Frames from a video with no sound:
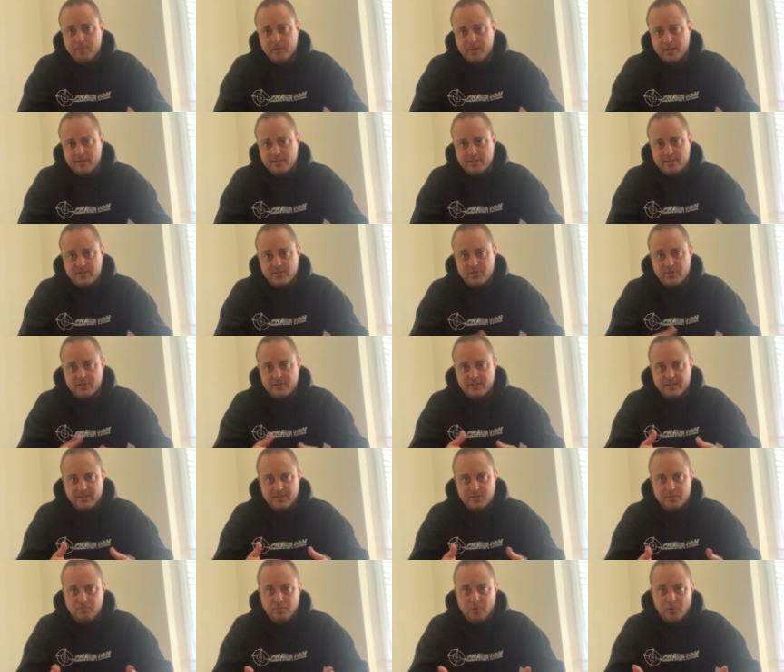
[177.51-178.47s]
Plus,
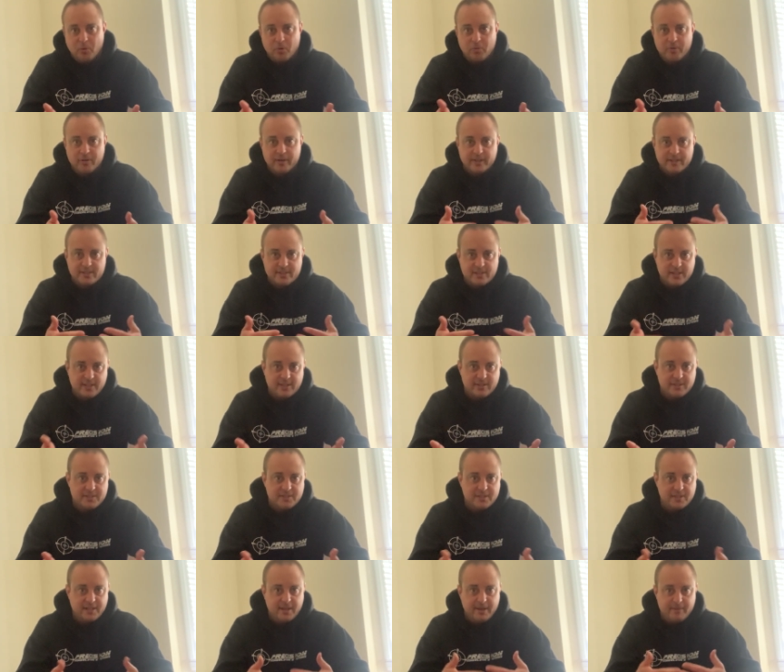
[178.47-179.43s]
it's boring. It's not the
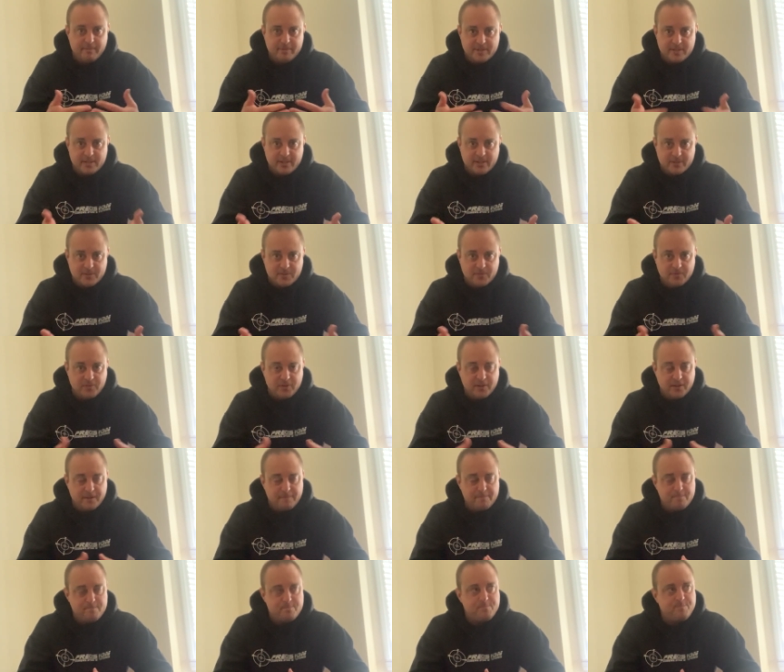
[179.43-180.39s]
same. It's not as
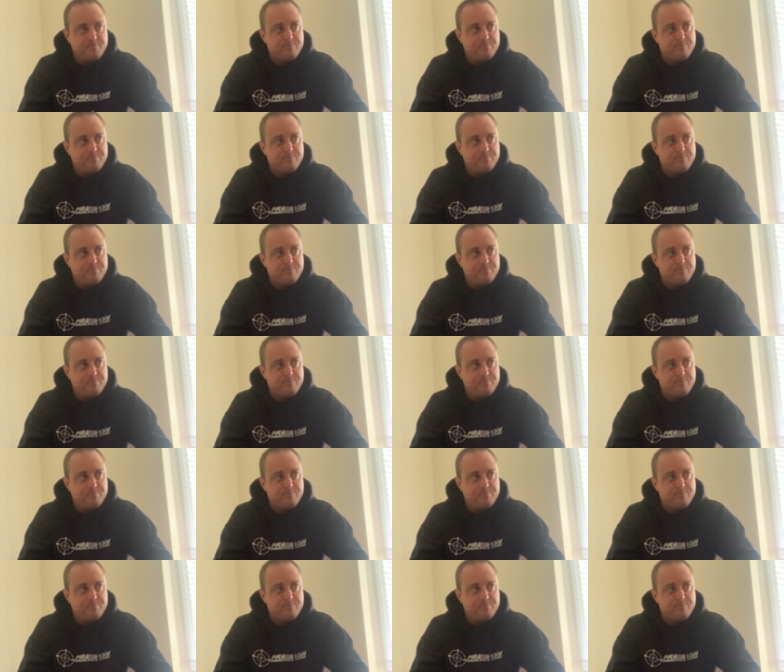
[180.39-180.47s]
fun.